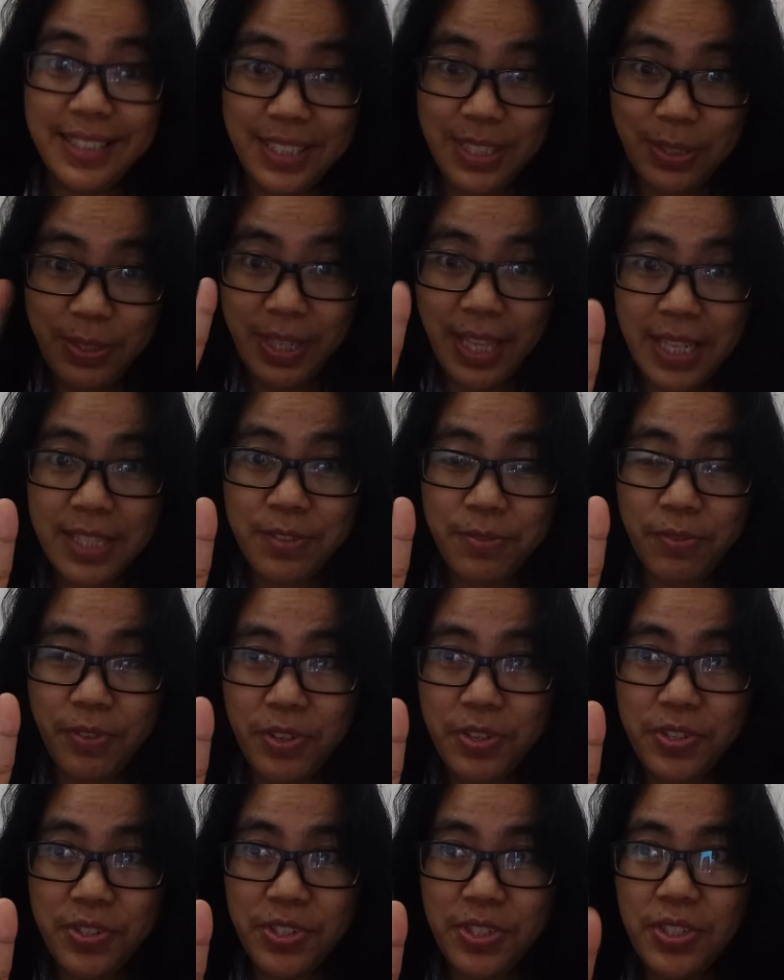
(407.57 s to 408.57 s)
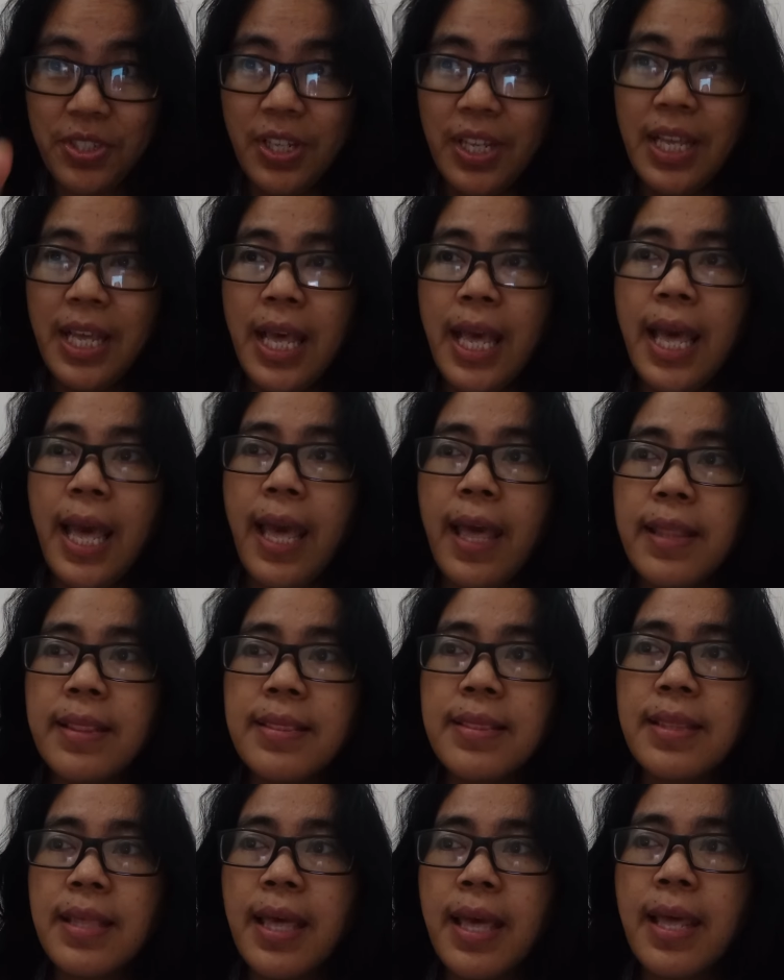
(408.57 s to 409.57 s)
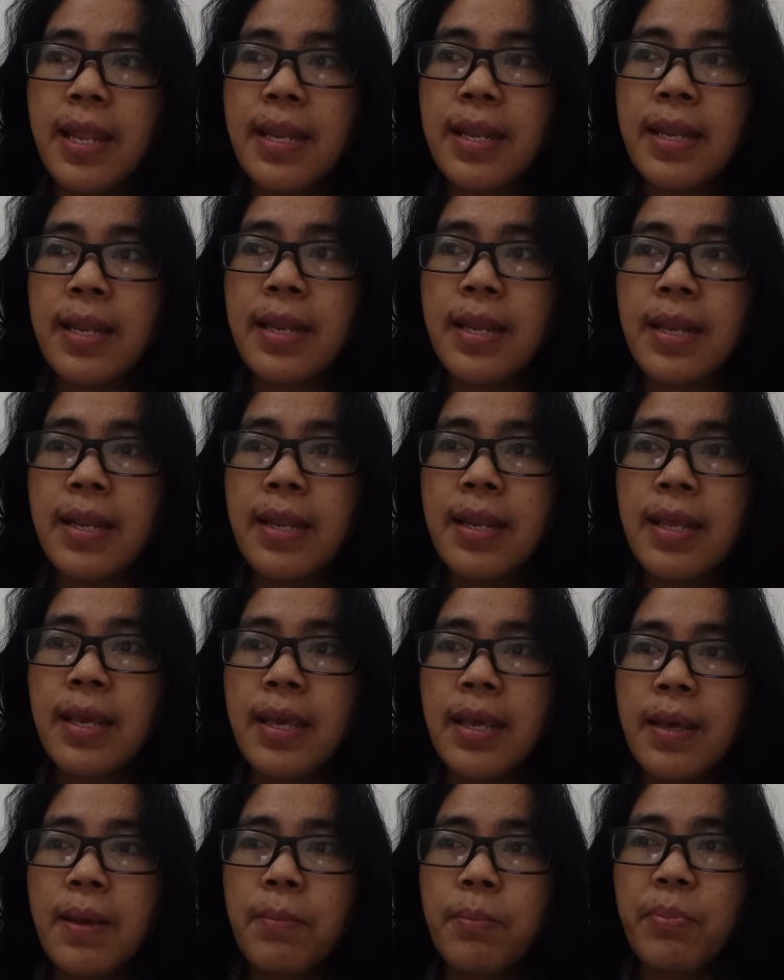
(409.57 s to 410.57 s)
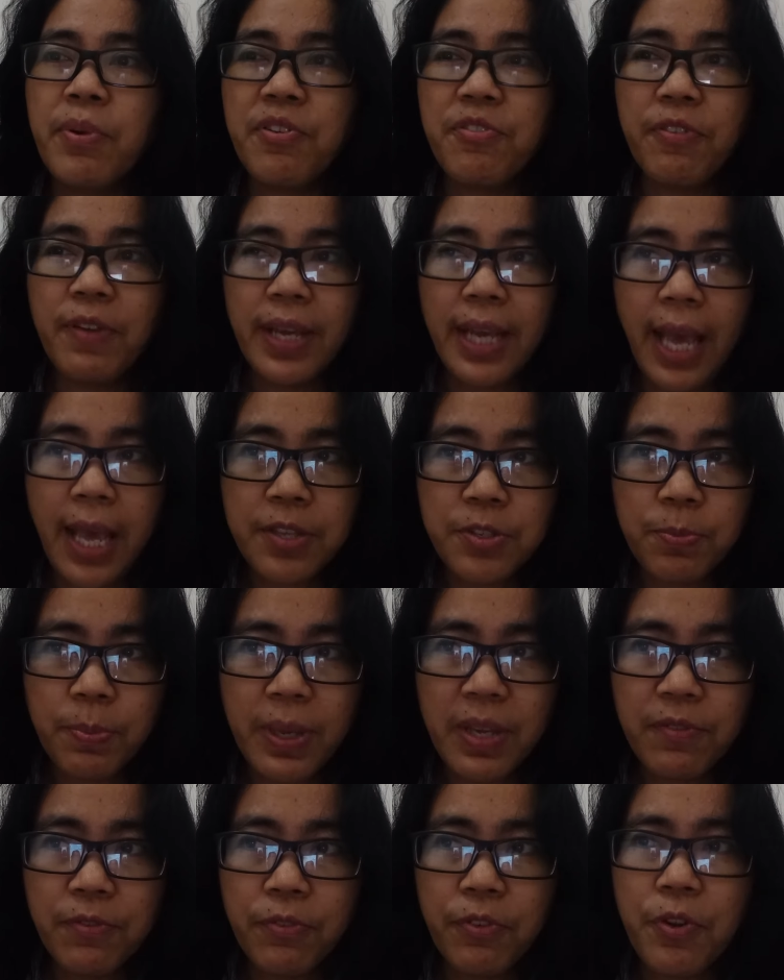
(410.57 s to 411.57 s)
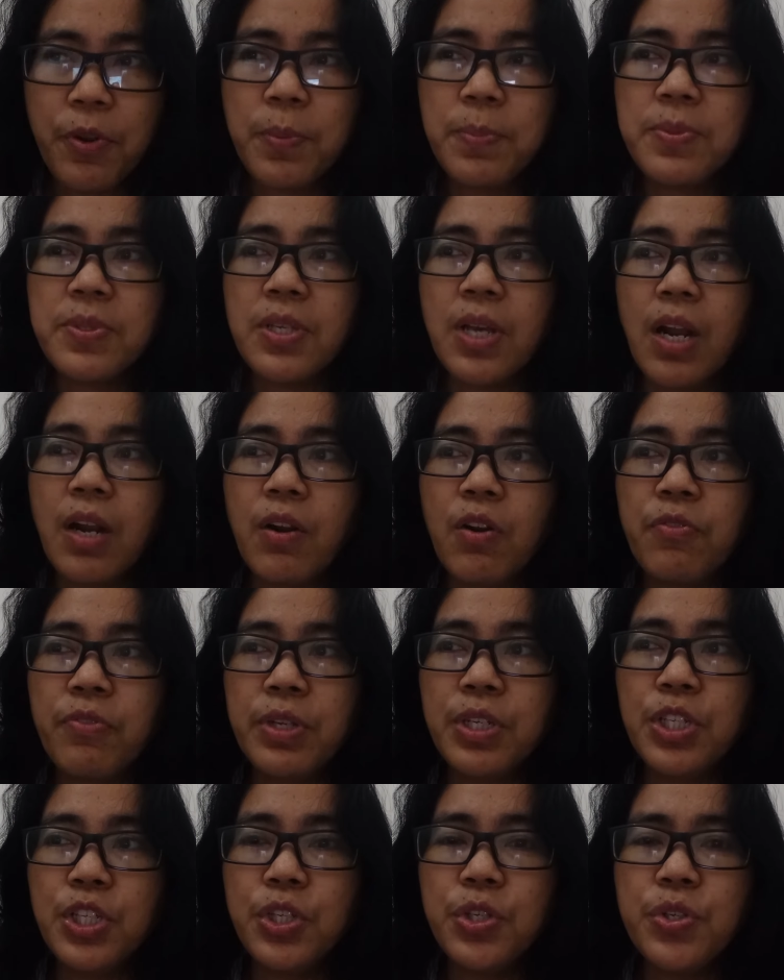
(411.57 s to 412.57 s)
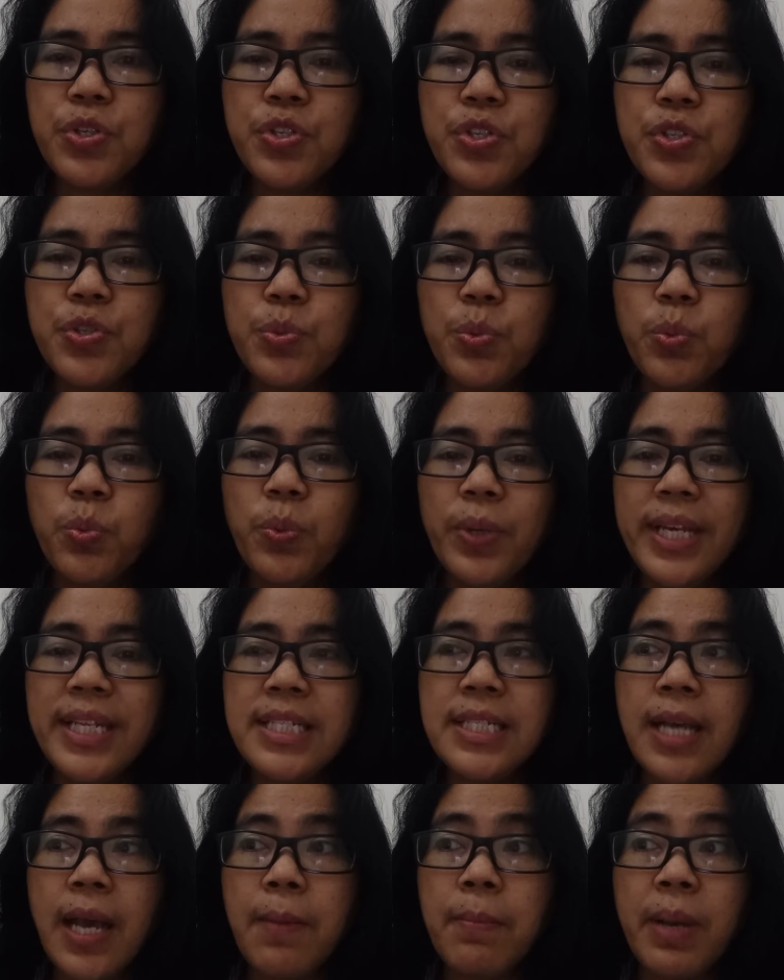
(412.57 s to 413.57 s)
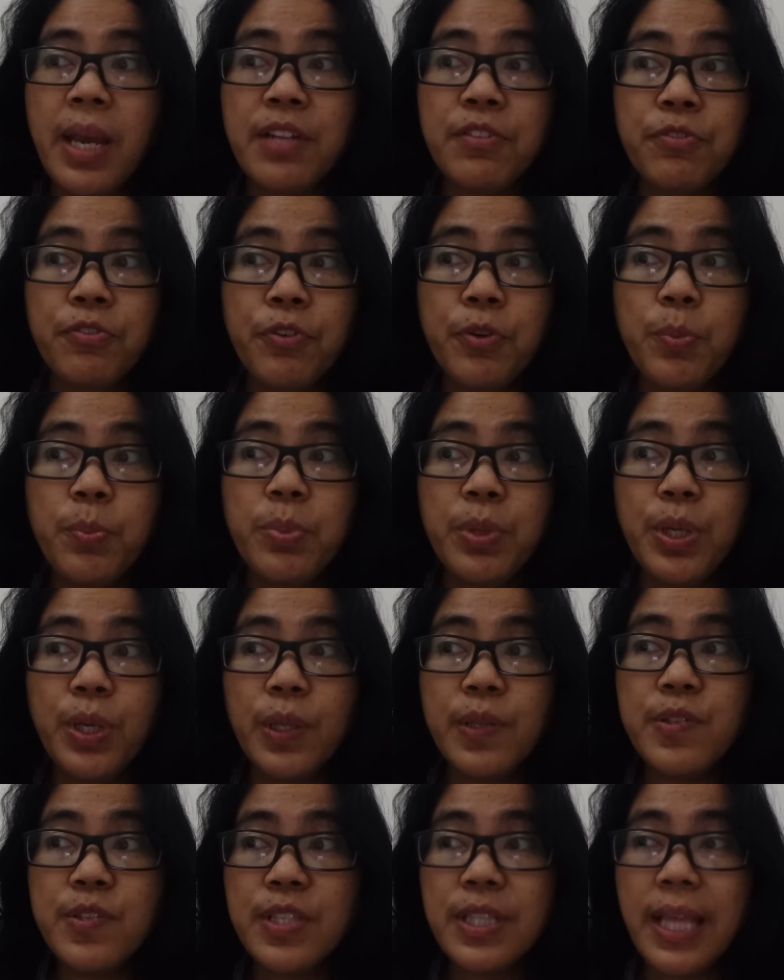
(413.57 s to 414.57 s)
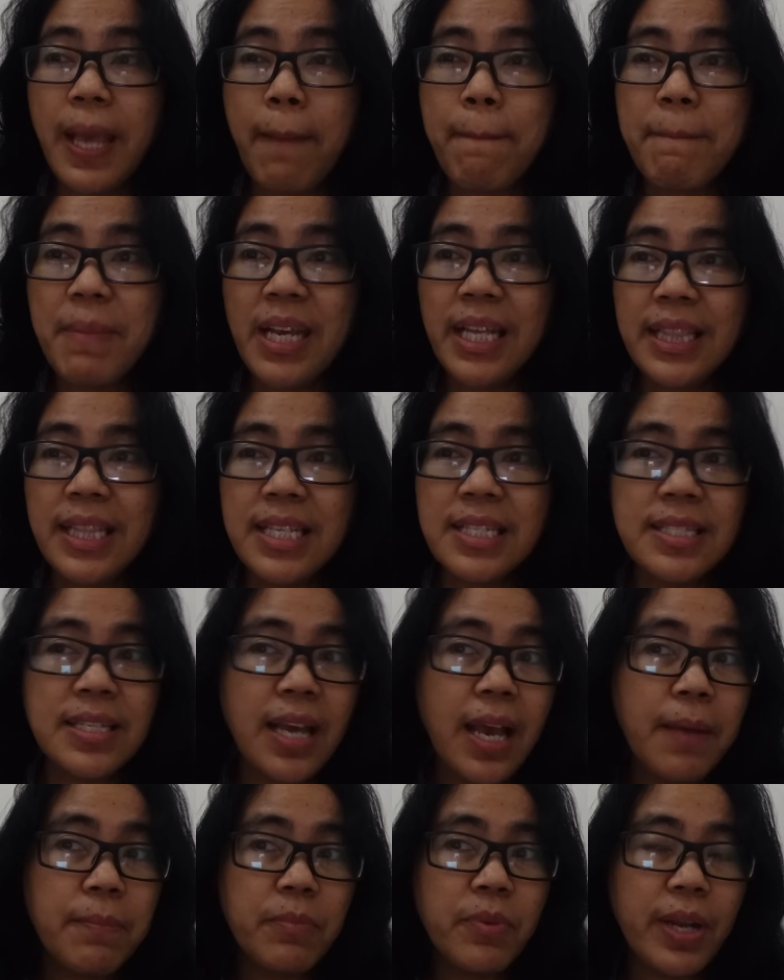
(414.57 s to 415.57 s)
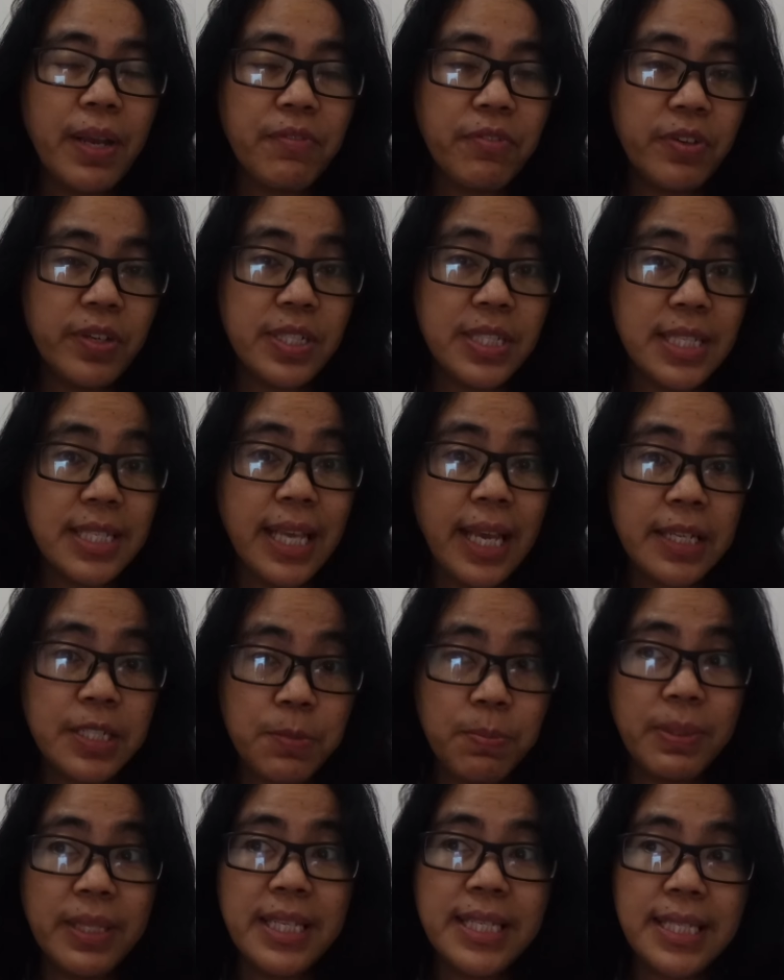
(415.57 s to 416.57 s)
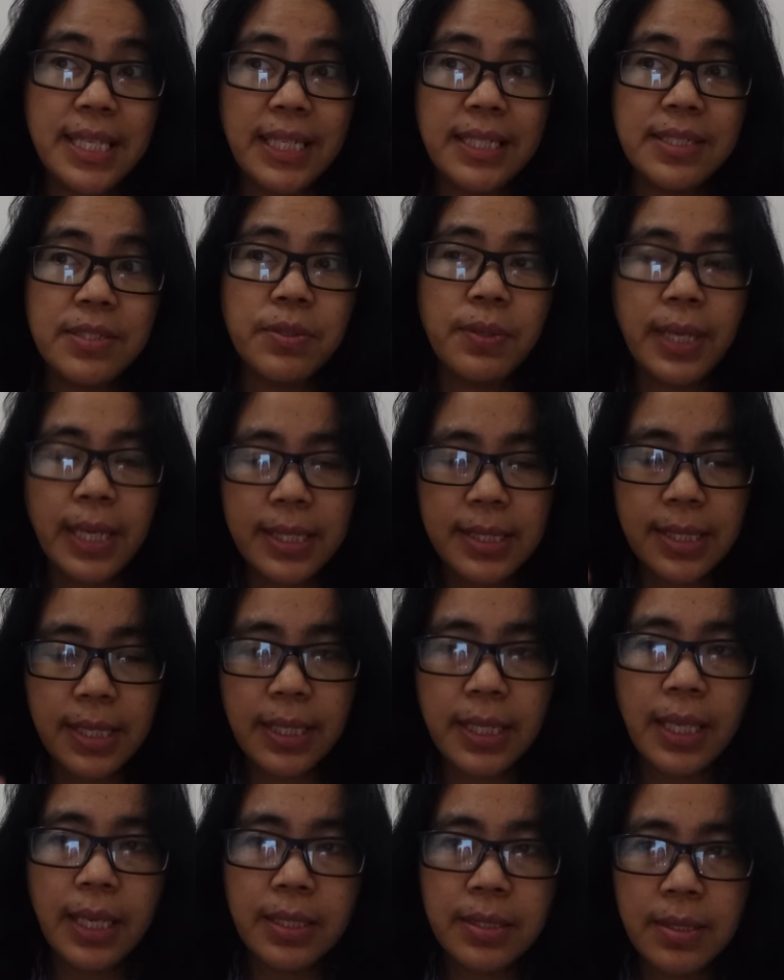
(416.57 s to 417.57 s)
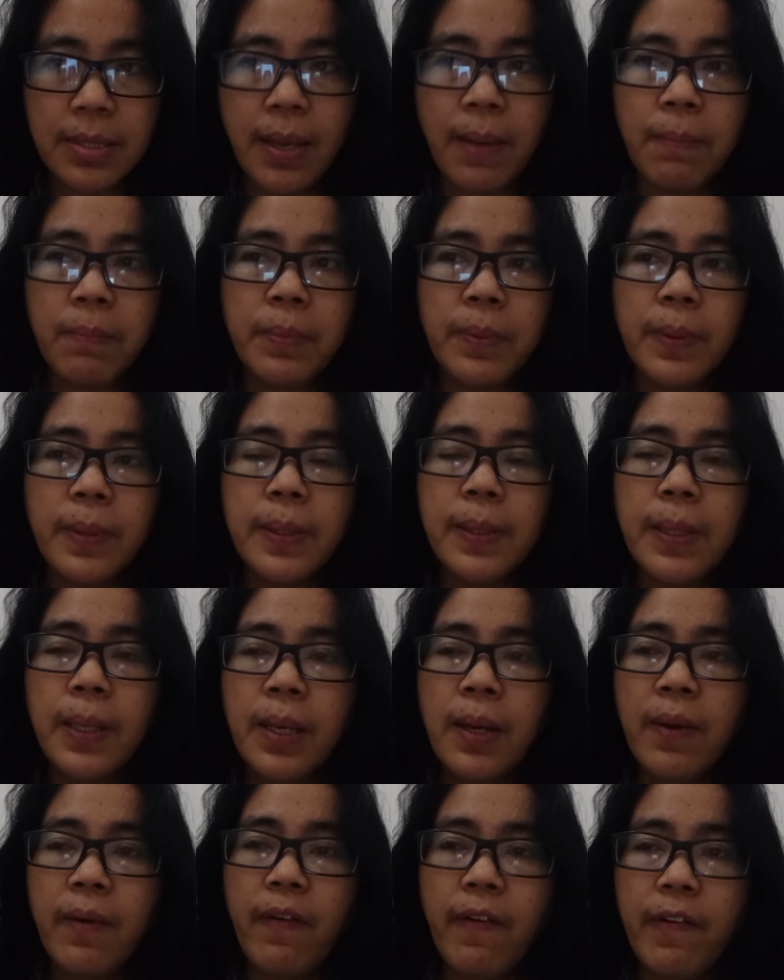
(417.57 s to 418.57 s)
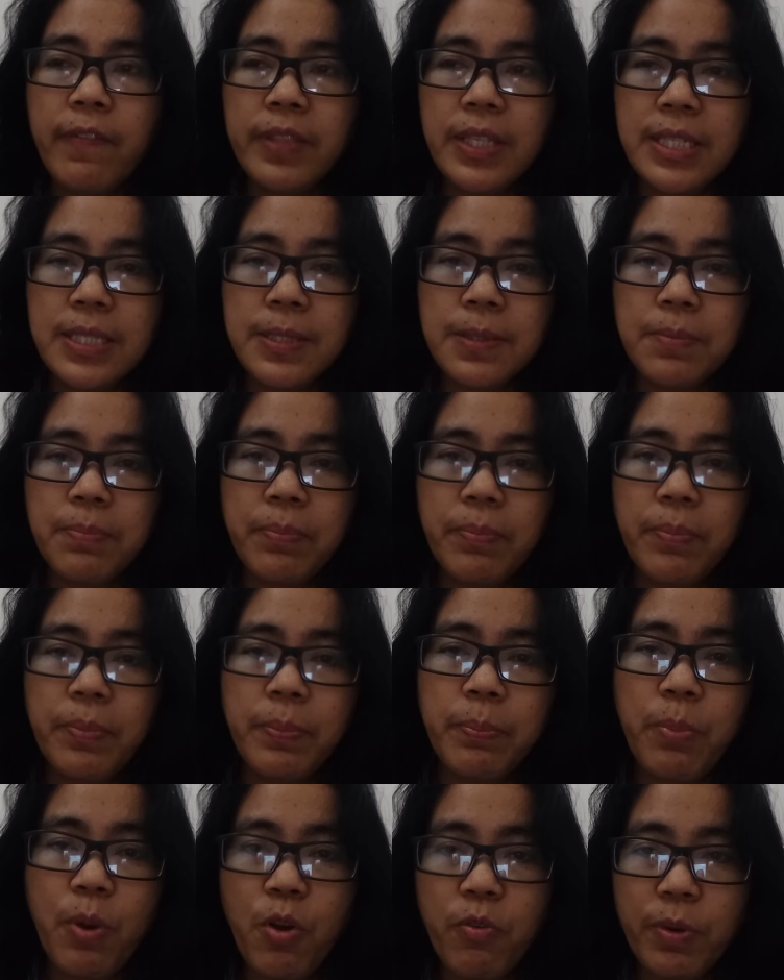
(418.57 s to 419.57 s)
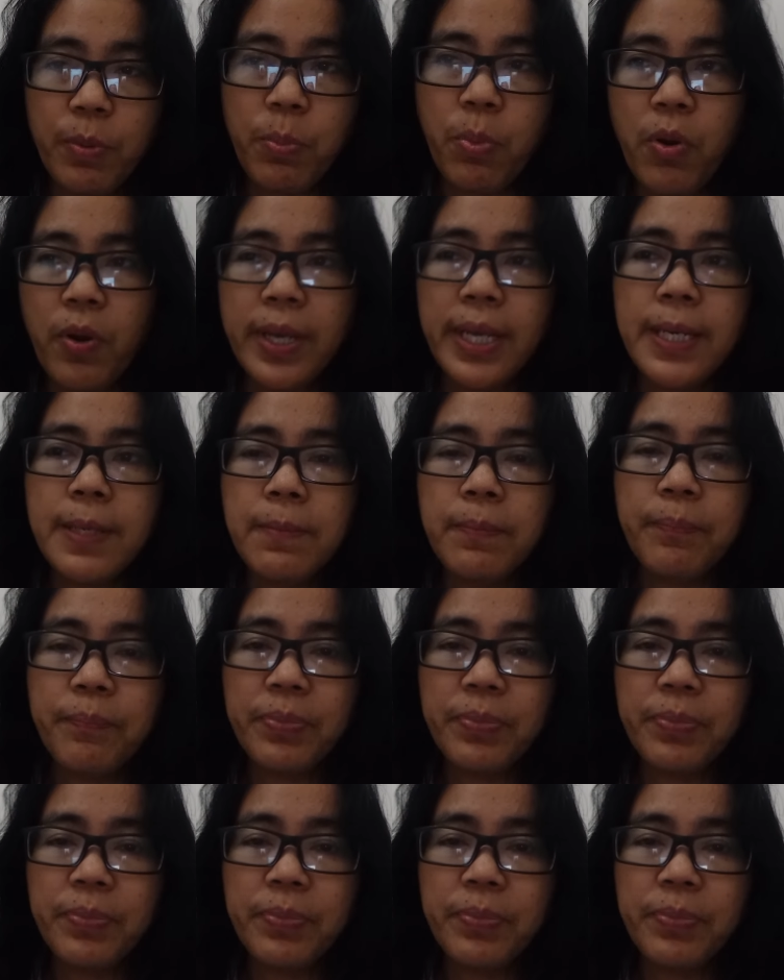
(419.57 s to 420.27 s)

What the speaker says: So that's first. And then perfect aspect verbs are often used with time adverbials that make the time reference explicit. You can see the example on this PowerPoint.